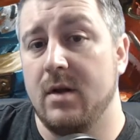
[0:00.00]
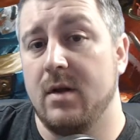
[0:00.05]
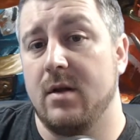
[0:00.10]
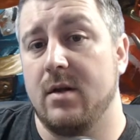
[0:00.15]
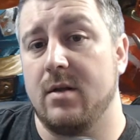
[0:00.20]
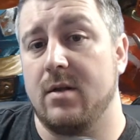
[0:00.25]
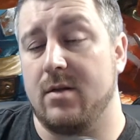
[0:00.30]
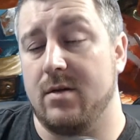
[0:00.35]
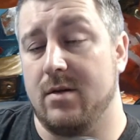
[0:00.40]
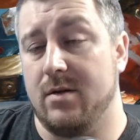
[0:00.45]

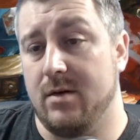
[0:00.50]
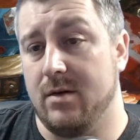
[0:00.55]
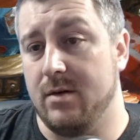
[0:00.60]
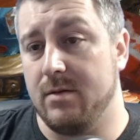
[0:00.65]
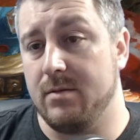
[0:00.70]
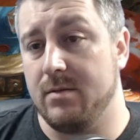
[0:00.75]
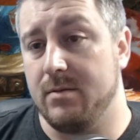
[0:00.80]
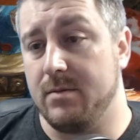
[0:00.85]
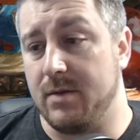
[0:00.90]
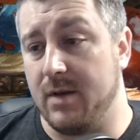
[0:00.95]
so
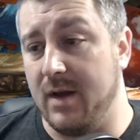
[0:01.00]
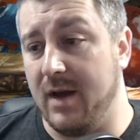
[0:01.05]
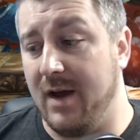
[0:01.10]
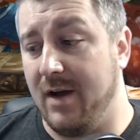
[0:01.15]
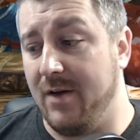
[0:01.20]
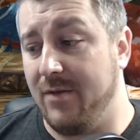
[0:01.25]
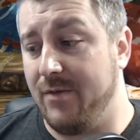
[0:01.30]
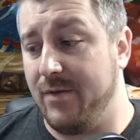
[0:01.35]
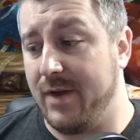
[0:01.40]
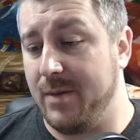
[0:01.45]
you
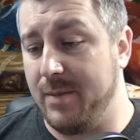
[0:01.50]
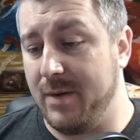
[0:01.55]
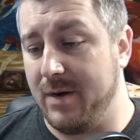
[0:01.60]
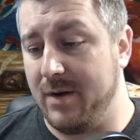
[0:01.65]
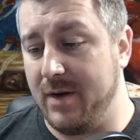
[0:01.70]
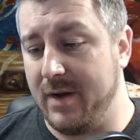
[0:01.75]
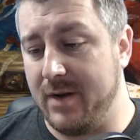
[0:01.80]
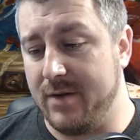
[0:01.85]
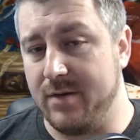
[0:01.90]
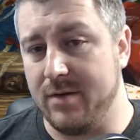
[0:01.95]
have the
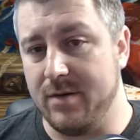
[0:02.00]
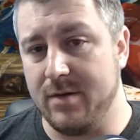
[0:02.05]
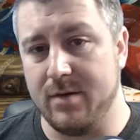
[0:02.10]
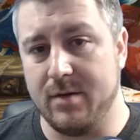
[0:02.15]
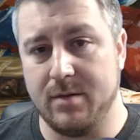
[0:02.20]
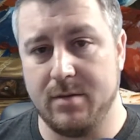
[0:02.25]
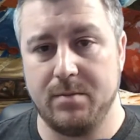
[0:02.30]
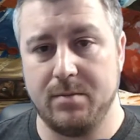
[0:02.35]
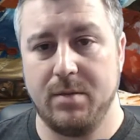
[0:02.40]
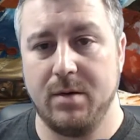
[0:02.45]
ability to
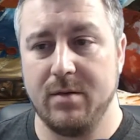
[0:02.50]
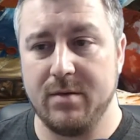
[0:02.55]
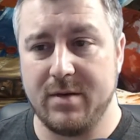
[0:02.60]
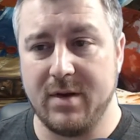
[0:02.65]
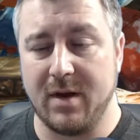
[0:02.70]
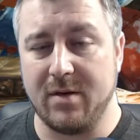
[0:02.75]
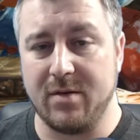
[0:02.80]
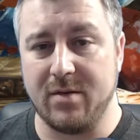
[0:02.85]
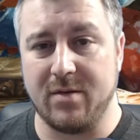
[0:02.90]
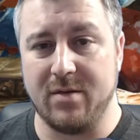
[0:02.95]
put
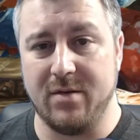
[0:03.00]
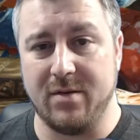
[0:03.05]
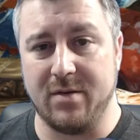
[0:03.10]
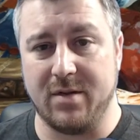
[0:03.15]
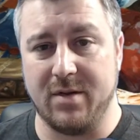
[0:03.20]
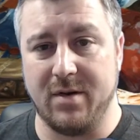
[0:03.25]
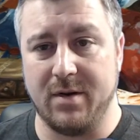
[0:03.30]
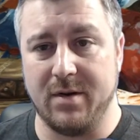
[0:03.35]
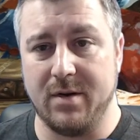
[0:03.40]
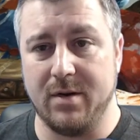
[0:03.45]
tackle zones
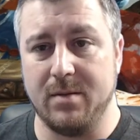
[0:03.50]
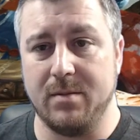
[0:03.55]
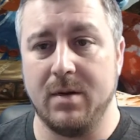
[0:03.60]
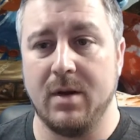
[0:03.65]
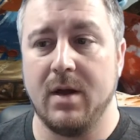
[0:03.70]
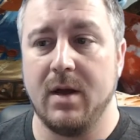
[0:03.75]
on them,